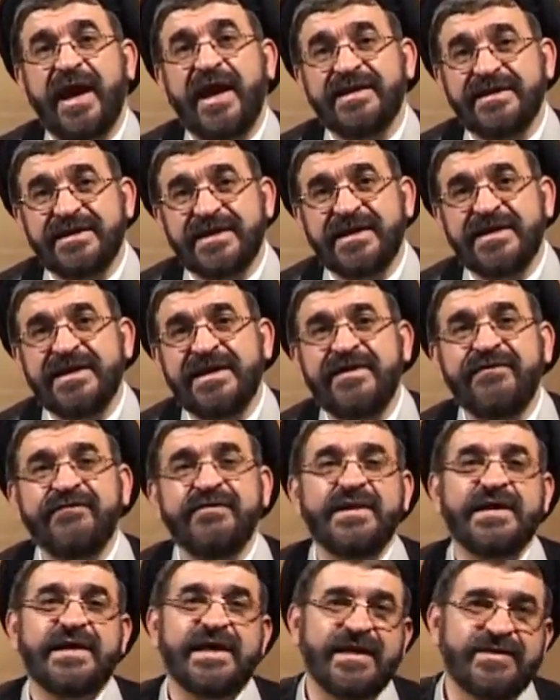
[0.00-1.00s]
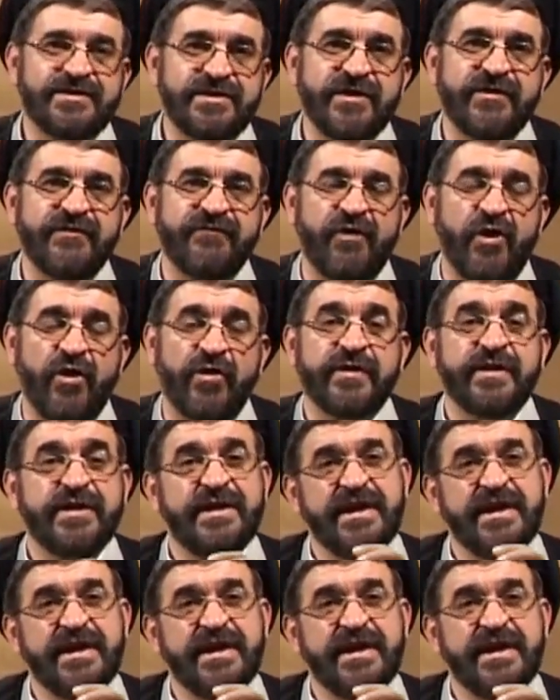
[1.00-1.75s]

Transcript: until he will get the reward.